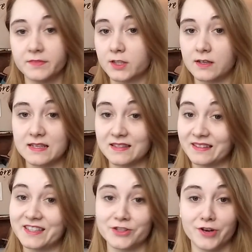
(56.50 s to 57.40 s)
they're
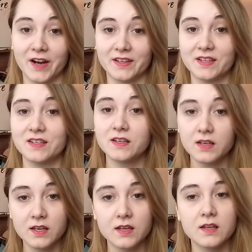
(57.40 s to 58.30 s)
easily distracted.
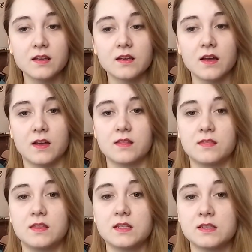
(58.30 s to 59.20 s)

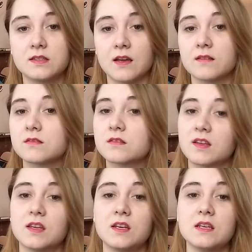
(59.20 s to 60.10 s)
This sounds
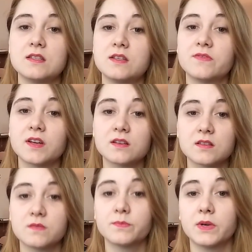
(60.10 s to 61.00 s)
like an easy
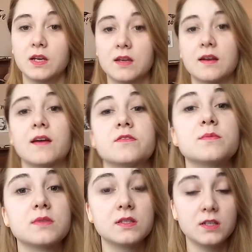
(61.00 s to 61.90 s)
fix, but it can have
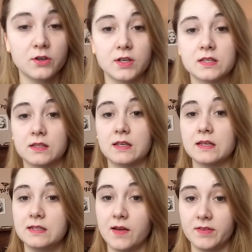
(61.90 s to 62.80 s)
some
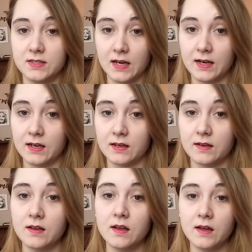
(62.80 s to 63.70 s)
seriously devastating,